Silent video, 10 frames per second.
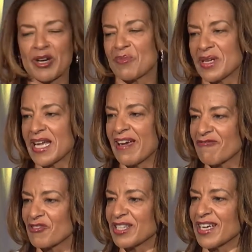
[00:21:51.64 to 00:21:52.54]
me
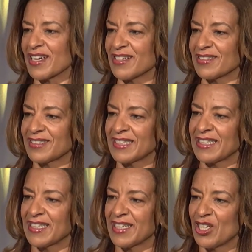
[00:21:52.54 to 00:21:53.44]
every day.
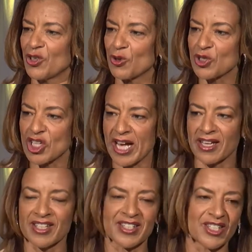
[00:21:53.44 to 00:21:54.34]
No
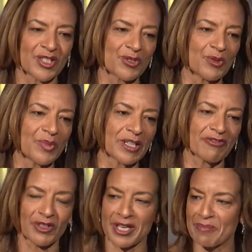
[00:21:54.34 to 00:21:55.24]
challenge is too big for
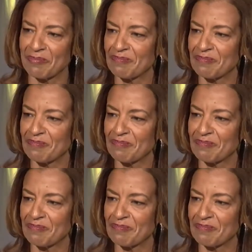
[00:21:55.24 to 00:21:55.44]
them.